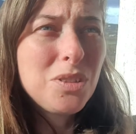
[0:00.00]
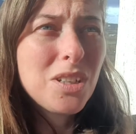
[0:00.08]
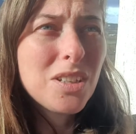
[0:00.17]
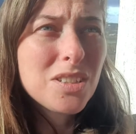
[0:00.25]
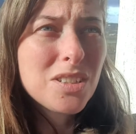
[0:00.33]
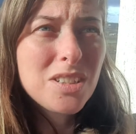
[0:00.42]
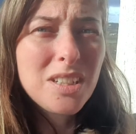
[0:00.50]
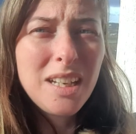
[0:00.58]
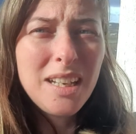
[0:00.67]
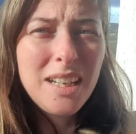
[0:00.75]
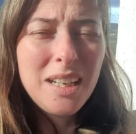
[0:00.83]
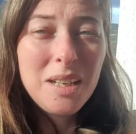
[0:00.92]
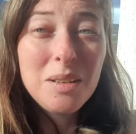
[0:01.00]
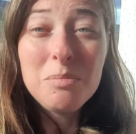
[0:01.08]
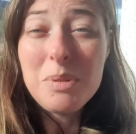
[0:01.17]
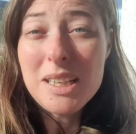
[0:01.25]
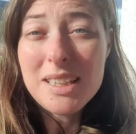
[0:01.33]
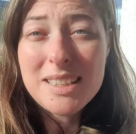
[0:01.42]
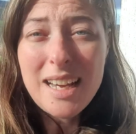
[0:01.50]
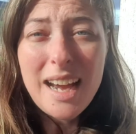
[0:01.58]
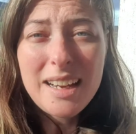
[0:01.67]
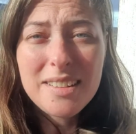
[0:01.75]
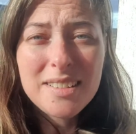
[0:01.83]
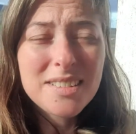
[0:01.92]
just being
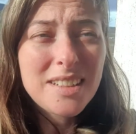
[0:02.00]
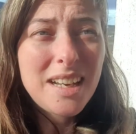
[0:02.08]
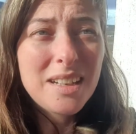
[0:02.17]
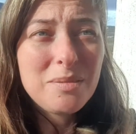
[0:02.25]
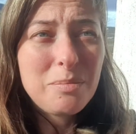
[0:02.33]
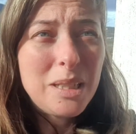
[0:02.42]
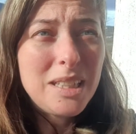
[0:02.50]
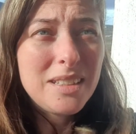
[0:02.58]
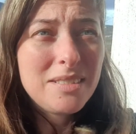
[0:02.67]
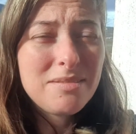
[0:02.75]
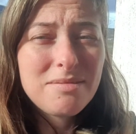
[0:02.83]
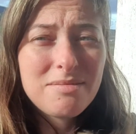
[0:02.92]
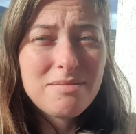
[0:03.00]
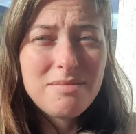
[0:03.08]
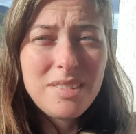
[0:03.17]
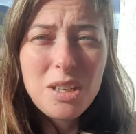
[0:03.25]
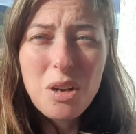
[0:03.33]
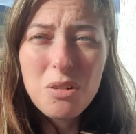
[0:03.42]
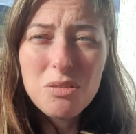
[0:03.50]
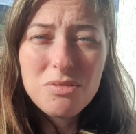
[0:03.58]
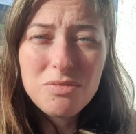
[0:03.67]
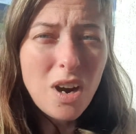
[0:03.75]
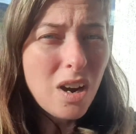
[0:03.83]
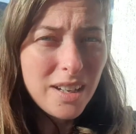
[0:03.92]
tired and being, you know,
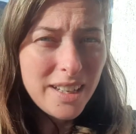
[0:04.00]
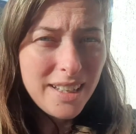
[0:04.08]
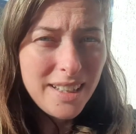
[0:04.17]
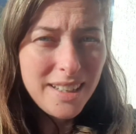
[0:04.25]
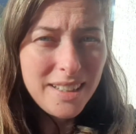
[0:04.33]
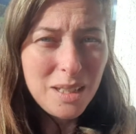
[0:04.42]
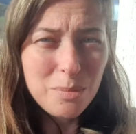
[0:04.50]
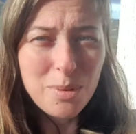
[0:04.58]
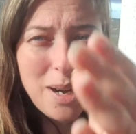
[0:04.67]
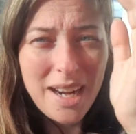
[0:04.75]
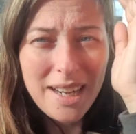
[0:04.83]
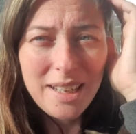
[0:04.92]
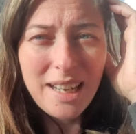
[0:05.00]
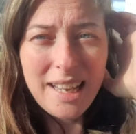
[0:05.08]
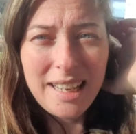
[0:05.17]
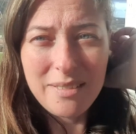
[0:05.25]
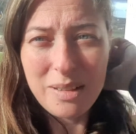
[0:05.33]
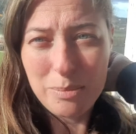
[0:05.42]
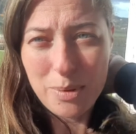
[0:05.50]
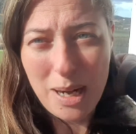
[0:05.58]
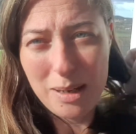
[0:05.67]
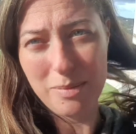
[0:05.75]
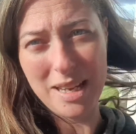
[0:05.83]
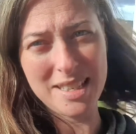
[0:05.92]
foggy in the brain, like having
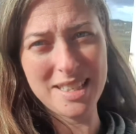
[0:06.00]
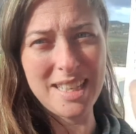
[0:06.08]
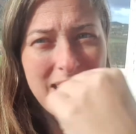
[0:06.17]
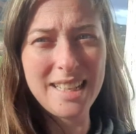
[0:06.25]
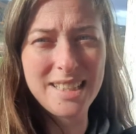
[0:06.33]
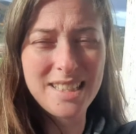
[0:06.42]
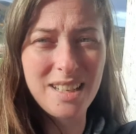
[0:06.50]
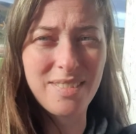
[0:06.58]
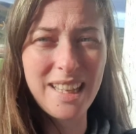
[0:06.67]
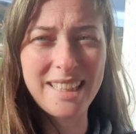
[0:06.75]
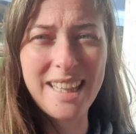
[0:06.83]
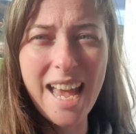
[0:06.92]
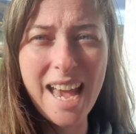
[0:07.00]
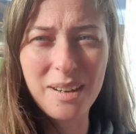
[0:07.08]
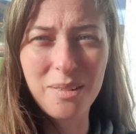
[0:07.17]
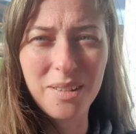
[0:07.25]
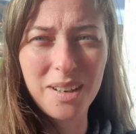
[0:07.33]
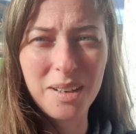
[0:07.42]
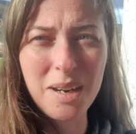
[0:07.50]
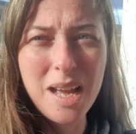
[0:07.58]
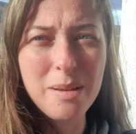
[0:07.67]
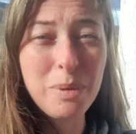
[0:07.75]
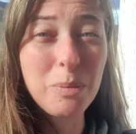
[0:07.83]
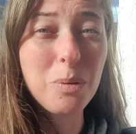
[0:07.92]
brain mist and stuff like that, or
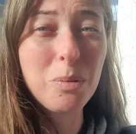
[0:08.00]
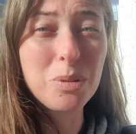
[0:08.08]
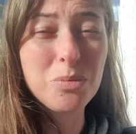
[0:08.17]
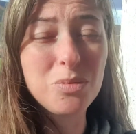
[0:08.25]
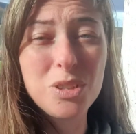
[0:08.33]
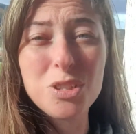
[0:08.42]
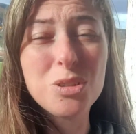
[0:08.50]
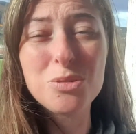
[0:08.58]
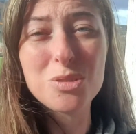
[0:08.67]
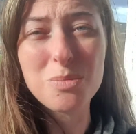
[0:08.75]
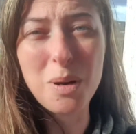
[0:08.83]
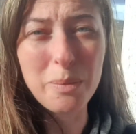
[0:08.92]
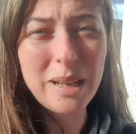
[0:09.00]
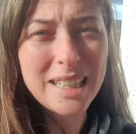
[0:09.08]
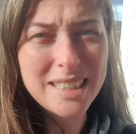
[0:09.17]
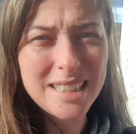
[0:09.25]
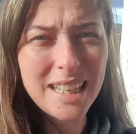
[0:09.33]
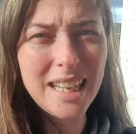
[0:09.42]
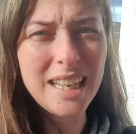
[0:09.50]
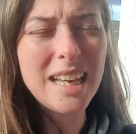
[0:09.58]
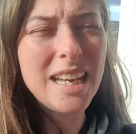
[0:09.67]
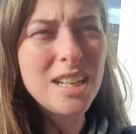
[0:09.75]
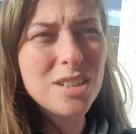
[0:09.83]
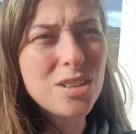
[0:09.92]
people with reduced mobility.
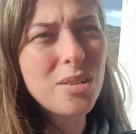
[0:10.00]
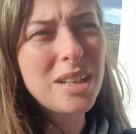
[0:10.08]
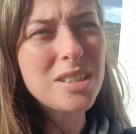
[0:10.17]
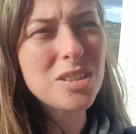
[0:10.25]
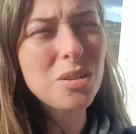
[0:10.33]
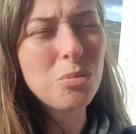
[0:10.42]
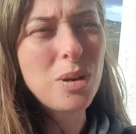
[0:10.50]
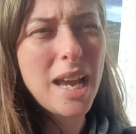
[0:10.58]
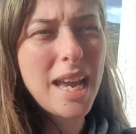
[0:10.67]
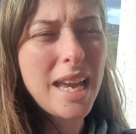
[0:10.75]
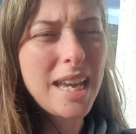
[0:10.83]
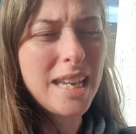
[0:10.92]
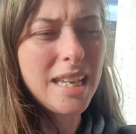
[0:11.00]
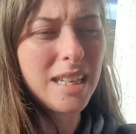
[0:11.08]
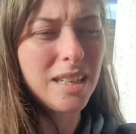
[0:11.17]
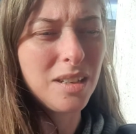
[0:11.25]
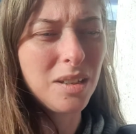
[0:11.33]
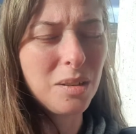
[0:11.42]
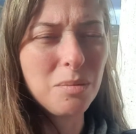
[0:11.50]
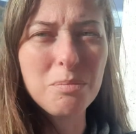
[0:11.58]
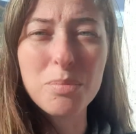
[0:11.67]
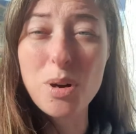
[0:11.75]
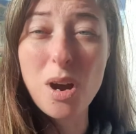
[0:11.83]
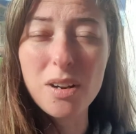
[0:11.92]
So it's a way
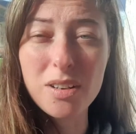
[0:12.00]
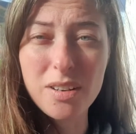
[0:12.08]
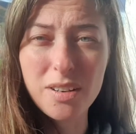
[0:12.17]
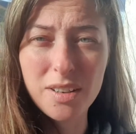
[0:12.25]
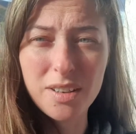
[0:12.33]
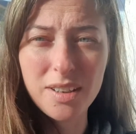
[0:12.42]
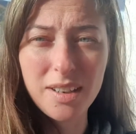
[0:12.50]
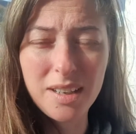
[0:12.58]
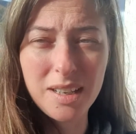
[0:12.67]
broader